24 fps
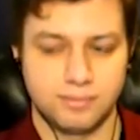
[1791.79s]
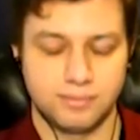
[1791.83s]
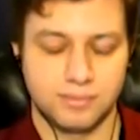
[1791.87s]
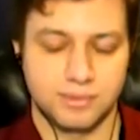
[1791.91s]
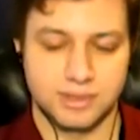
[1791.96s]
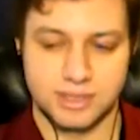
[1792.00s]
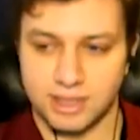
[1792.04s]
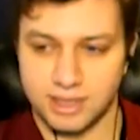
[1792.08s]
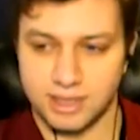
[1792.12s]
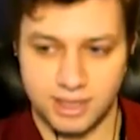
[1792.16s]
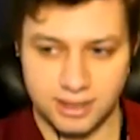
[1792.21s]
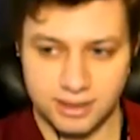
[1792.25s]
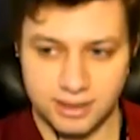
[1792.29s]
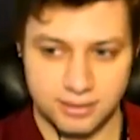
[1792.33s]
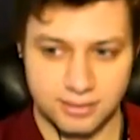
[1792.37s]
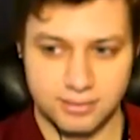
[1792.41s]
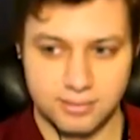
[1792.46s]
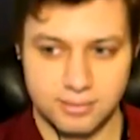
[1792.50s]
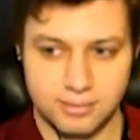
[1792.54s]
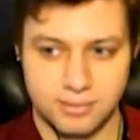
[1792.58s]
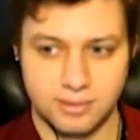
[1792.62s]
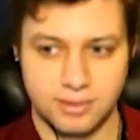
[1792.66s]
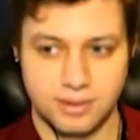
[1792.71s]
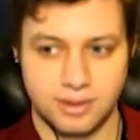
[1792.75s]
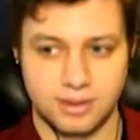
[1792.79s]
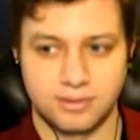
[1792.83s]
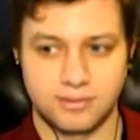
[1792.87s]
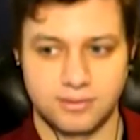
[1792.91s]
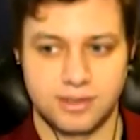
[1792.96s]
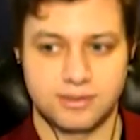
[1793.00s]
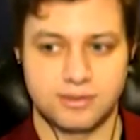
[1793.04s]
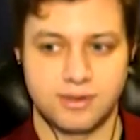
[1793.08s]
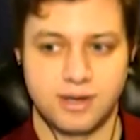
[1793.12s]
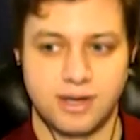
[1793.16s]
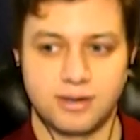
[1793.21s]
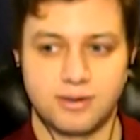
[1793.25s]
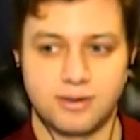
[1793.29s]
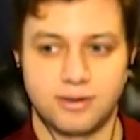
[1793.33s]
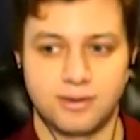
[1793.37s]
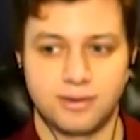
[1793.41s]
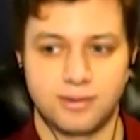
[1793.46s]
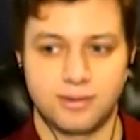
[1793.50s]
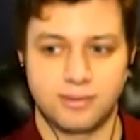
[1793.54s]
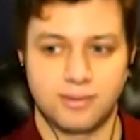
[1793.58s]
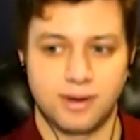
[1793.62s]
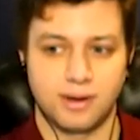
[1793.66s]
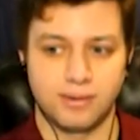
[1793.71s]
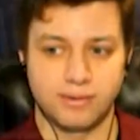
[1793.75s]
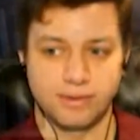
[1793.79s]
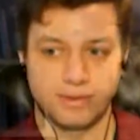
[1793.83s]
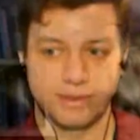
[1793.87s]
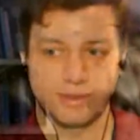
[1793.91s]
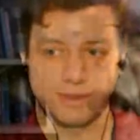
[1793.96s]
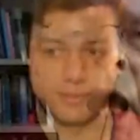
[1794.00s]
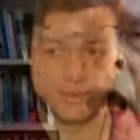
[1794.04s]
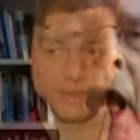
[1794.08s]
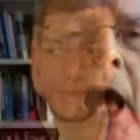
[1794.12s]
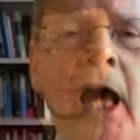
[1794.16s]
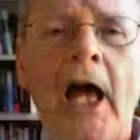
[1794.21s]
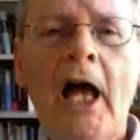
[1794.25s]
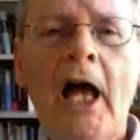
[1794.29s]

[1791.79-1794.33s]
is that getting on the right track, or how do you think about that?